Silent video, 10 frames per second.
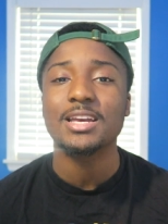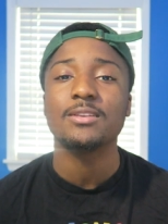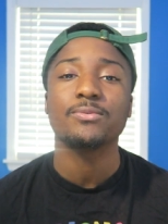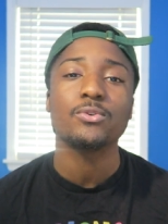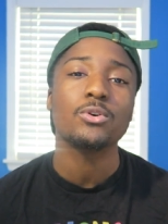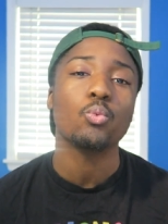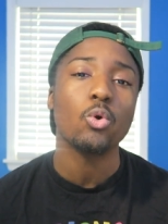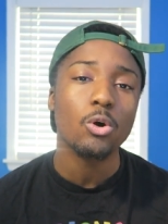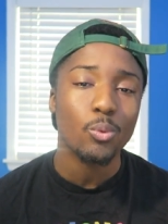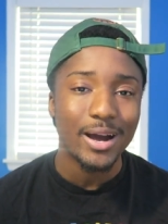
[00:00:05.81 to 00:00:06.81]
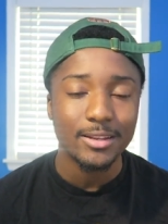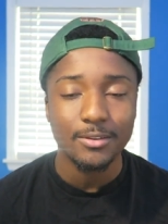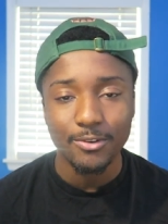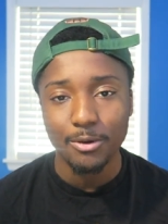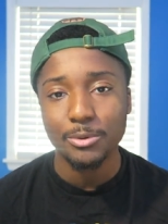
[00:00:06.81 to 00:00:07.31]
stands for
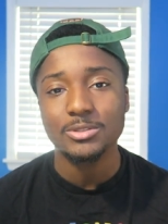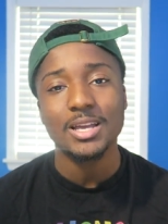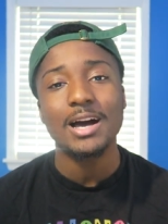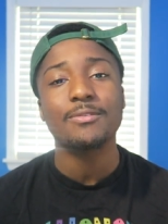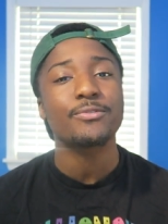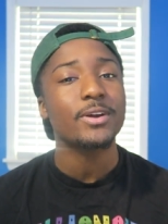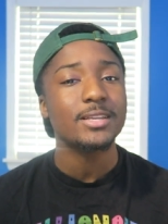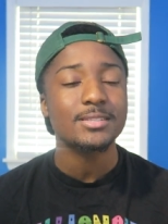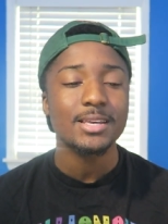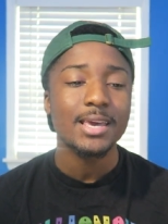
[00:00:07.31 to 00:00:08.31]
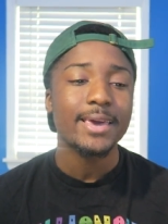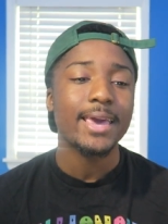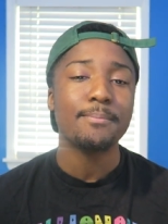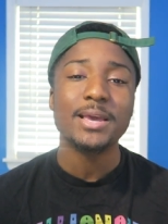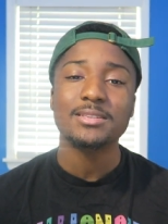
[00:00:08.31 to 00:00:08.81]
Worldwide Developers Conference.
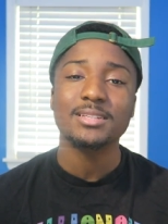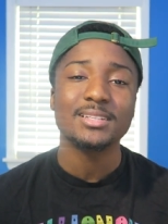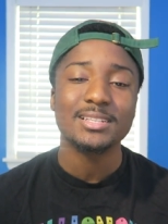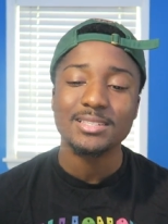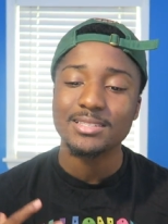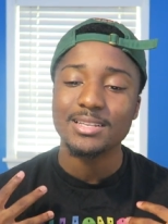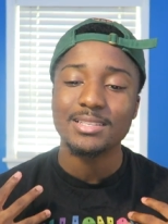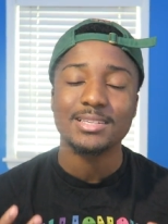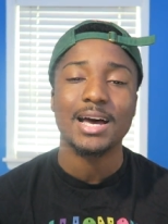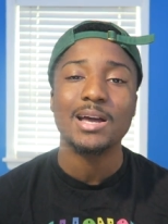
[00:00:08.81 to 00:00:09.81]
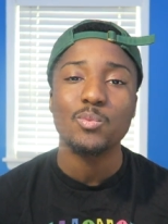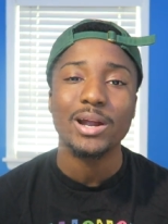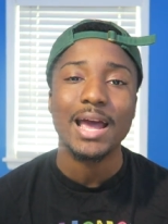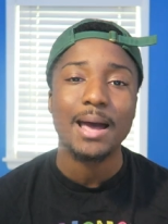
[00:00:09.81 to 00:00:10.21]
And basically this is the time where